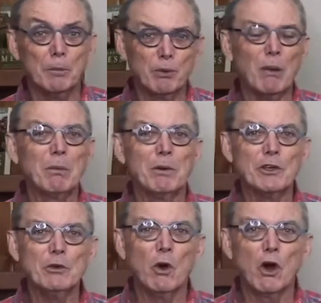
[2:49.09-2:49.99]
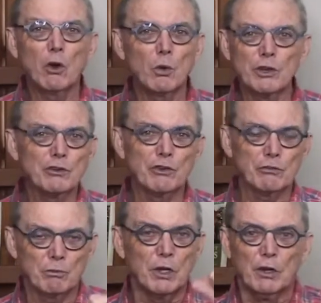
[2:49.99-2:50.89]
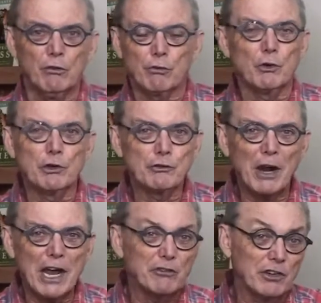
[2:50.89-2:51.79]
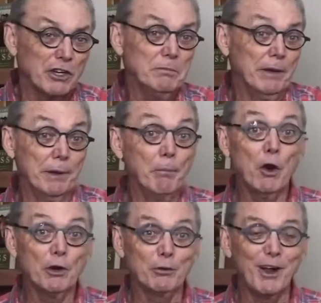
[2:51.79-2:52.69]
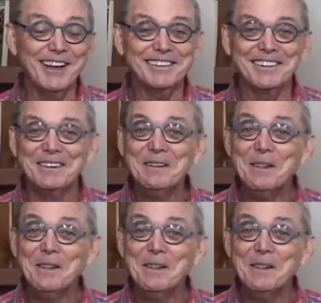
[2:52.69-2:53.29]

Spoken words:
Probably you are, where you just throw your trash in and burn it, right?